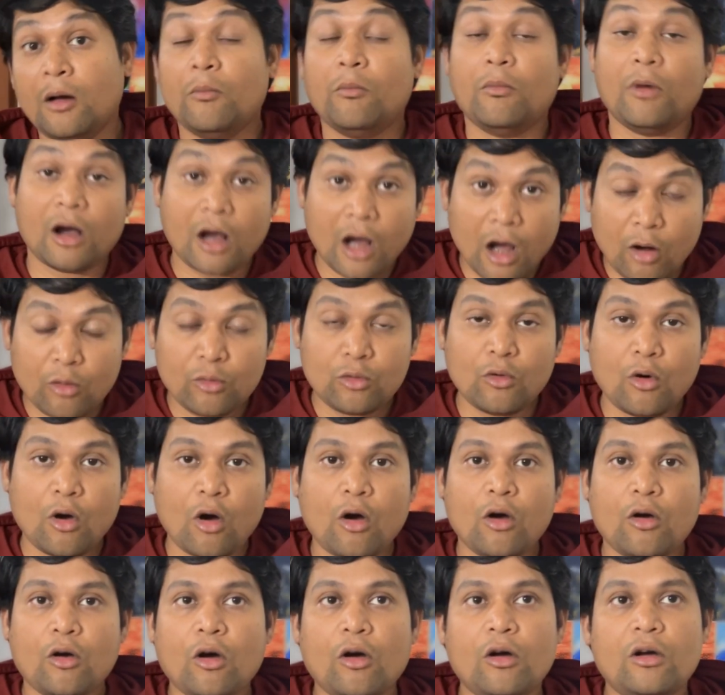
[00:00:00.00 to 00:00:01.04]
Macau to
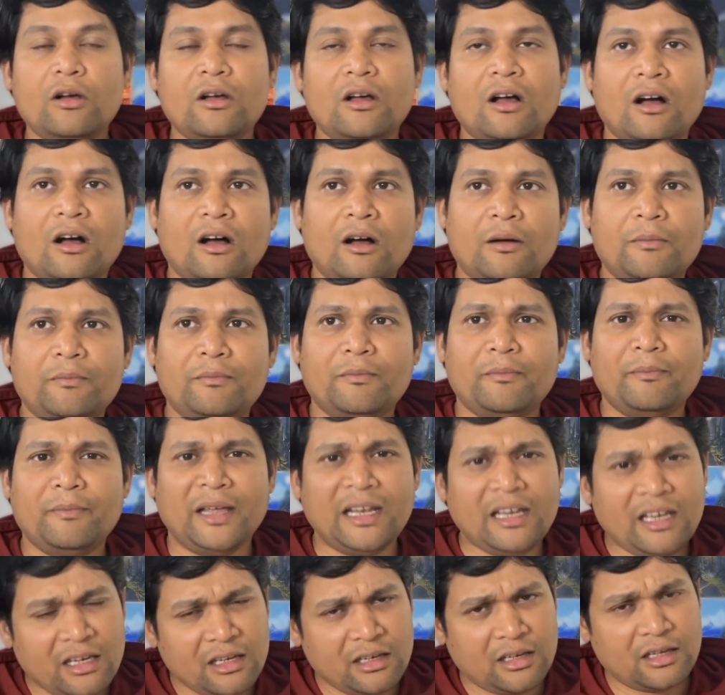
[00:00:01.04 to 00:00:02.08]
Hong Kong.
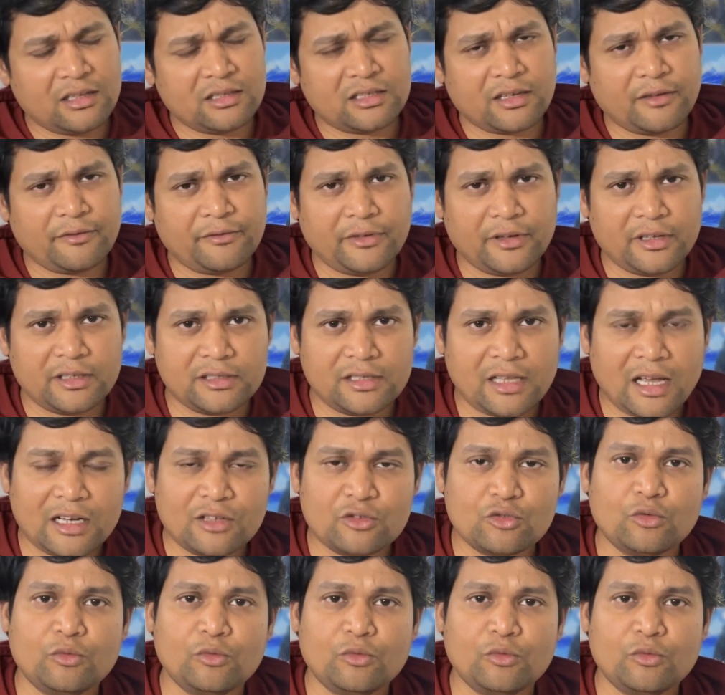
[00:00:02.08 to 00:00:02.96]
Many Indians have faced that,